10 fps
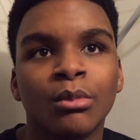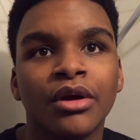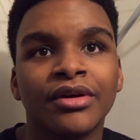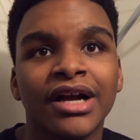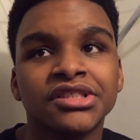
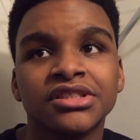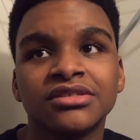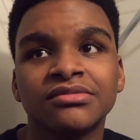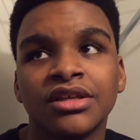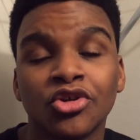My
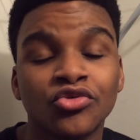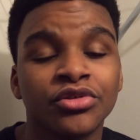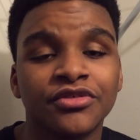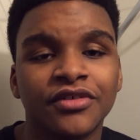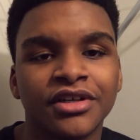reaction, it was
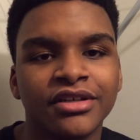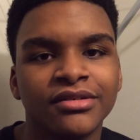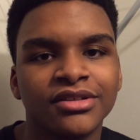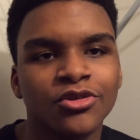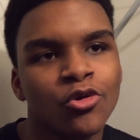really funny.
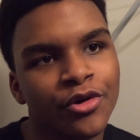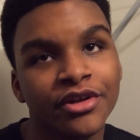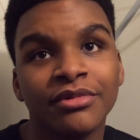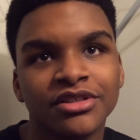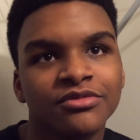It's
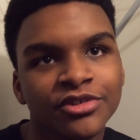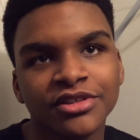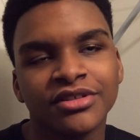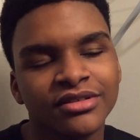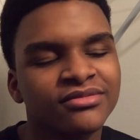corny, but it's
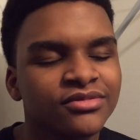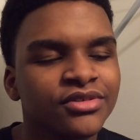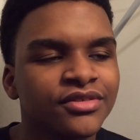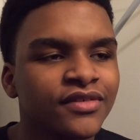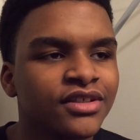really,
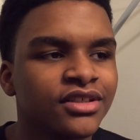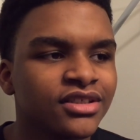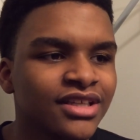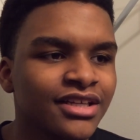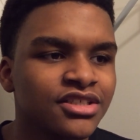really funny.
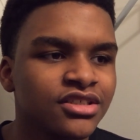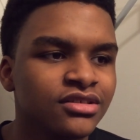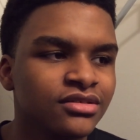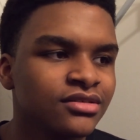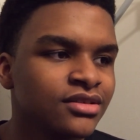It's catchy.
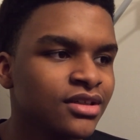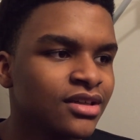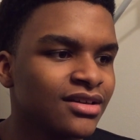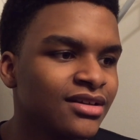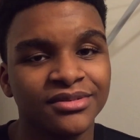
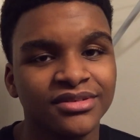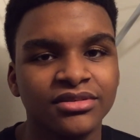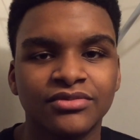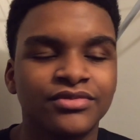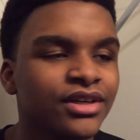It's the
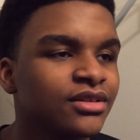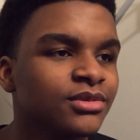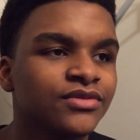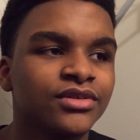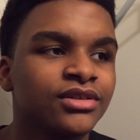
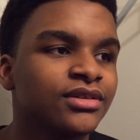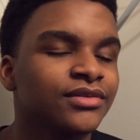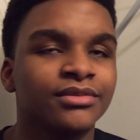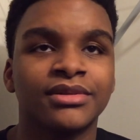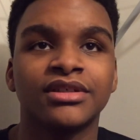randomest video I've
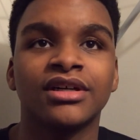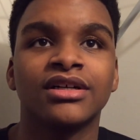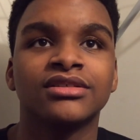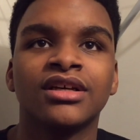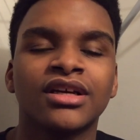ever made,
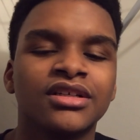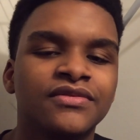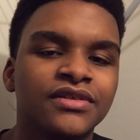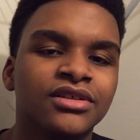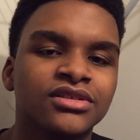guys. Get this
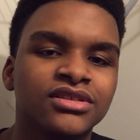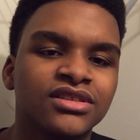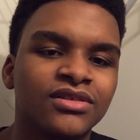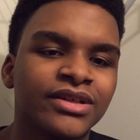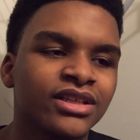video to
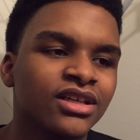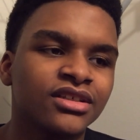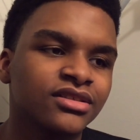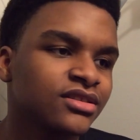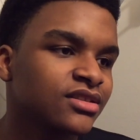20
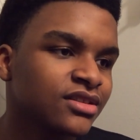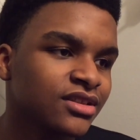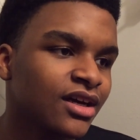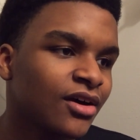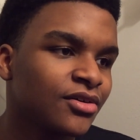likes.
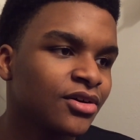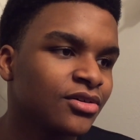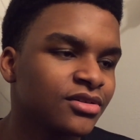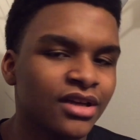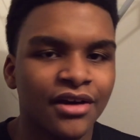I don't
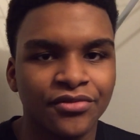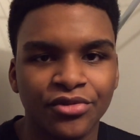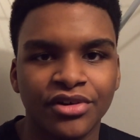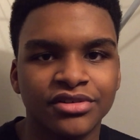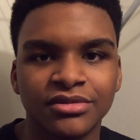know. I have
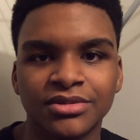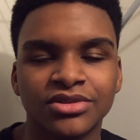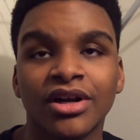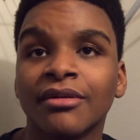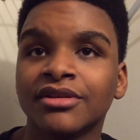300 some
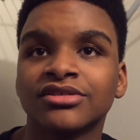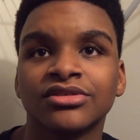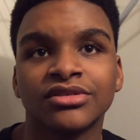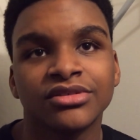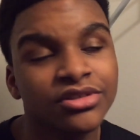subscribers, so
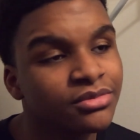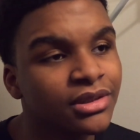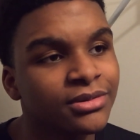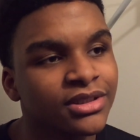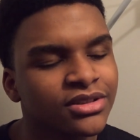it should be
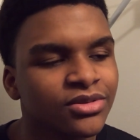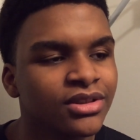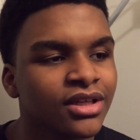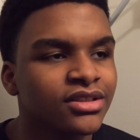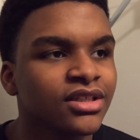able to get 20
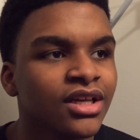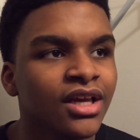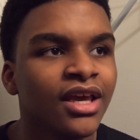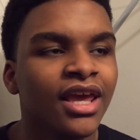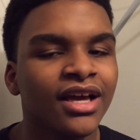likes.
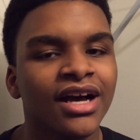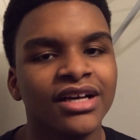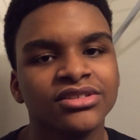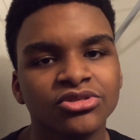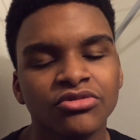And
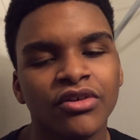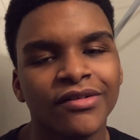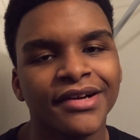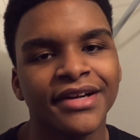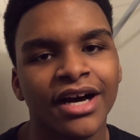guys, so far
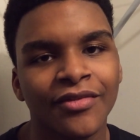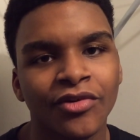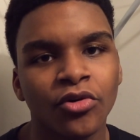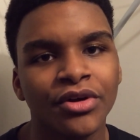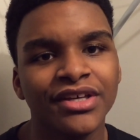right now, the
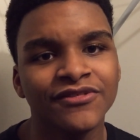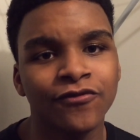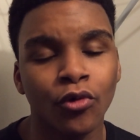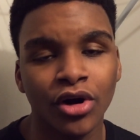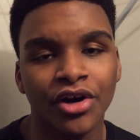goal is
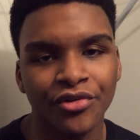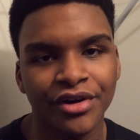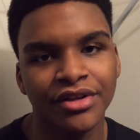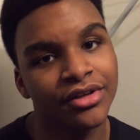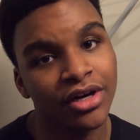
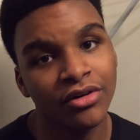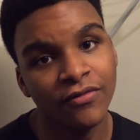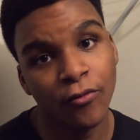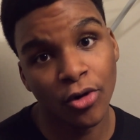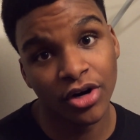400, you know?
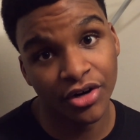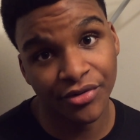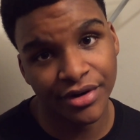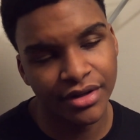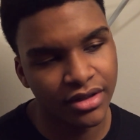
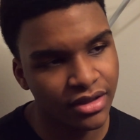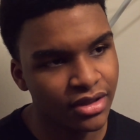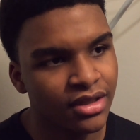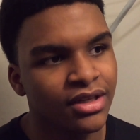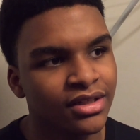400.
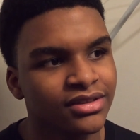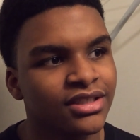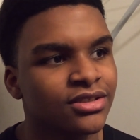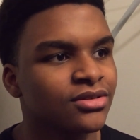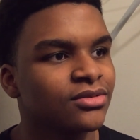
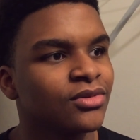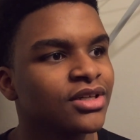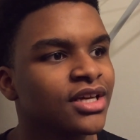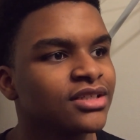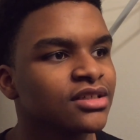Since
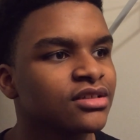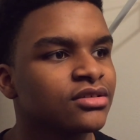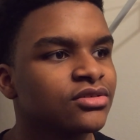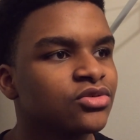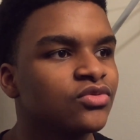1K is, like,
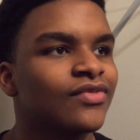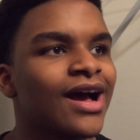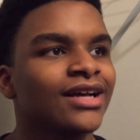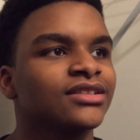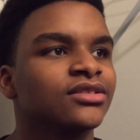too
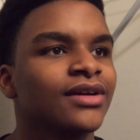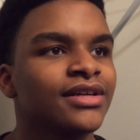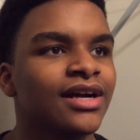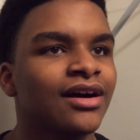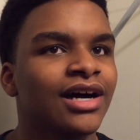vast right
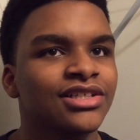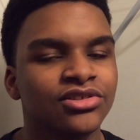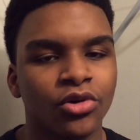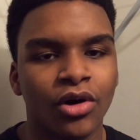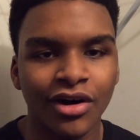now, I should
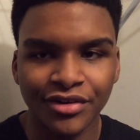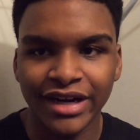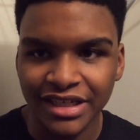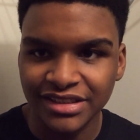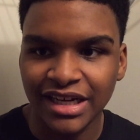go 100
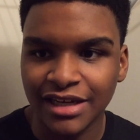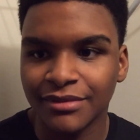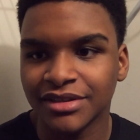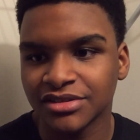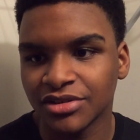at a time.
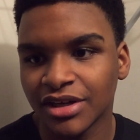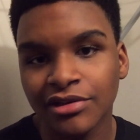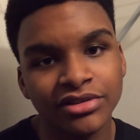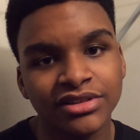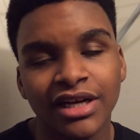I just know. I
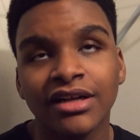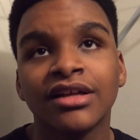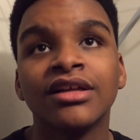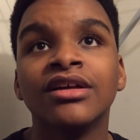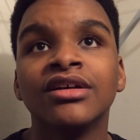noticed that.
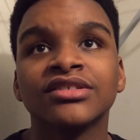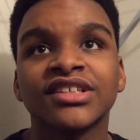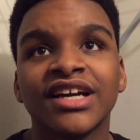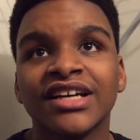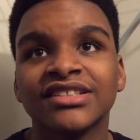So,
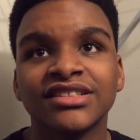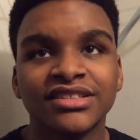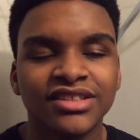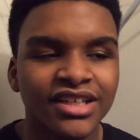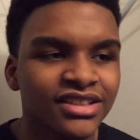guys,
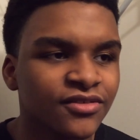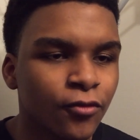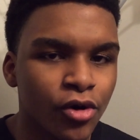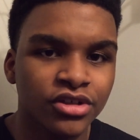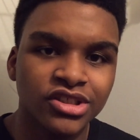let's try to get to
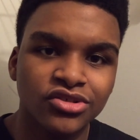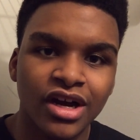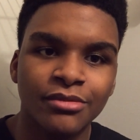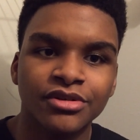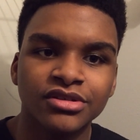400
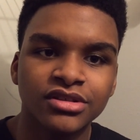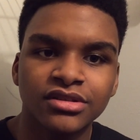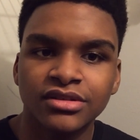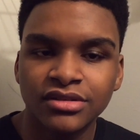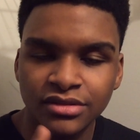subscribers.
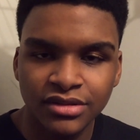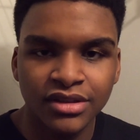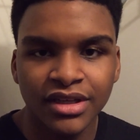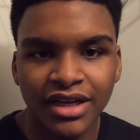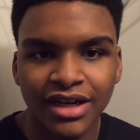
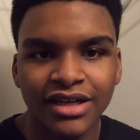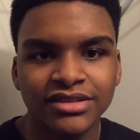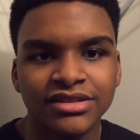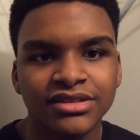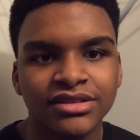Hey,
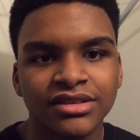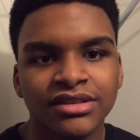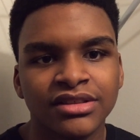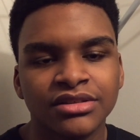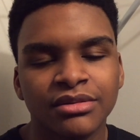guys.
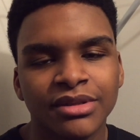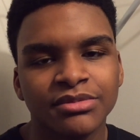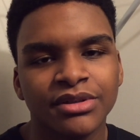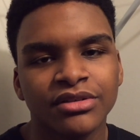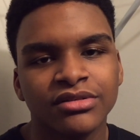I'm
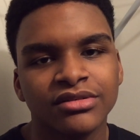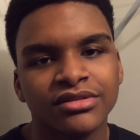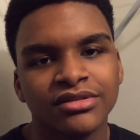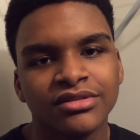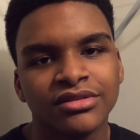Best Bro.
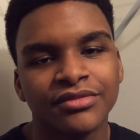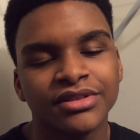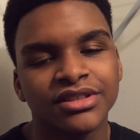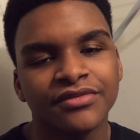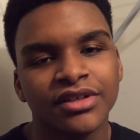My name
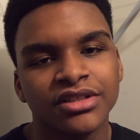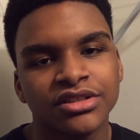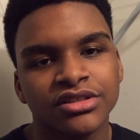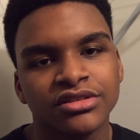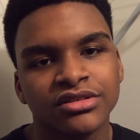is
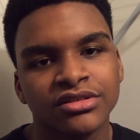Dayfresh.